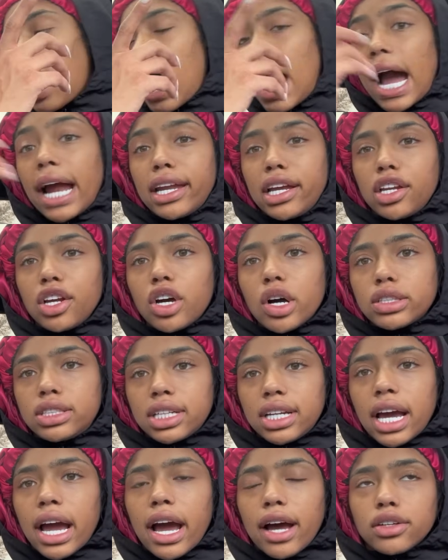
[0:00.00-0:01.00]
I need to go to
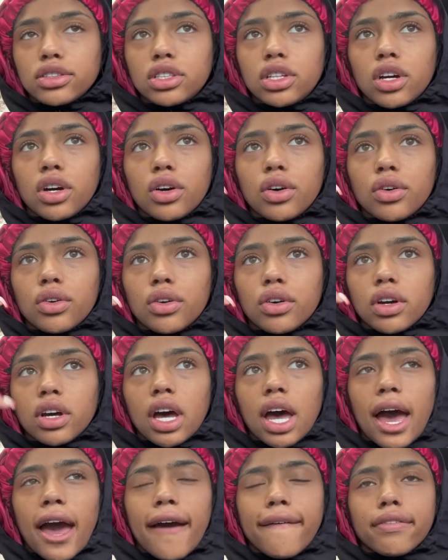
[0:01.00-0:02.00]
the house though.
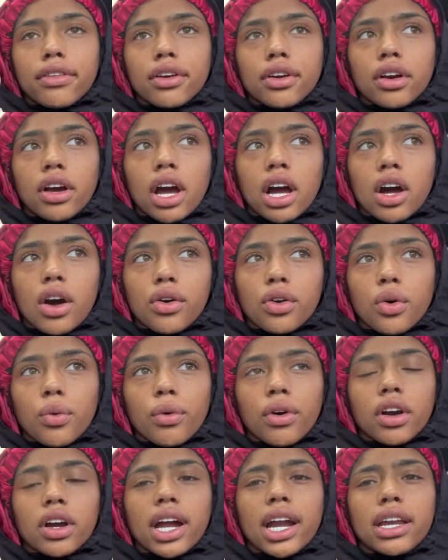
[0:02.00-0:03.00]
After I go to
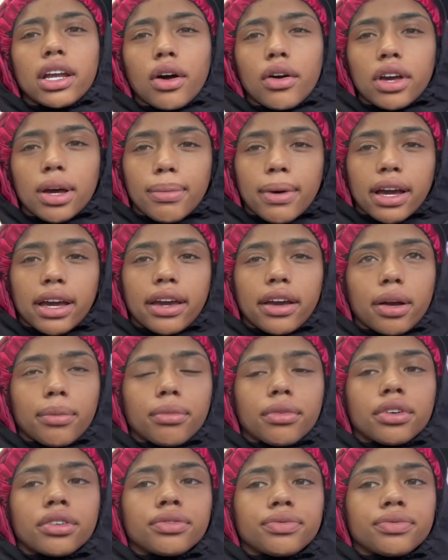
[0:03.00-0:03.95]
work, I need to go get my camera.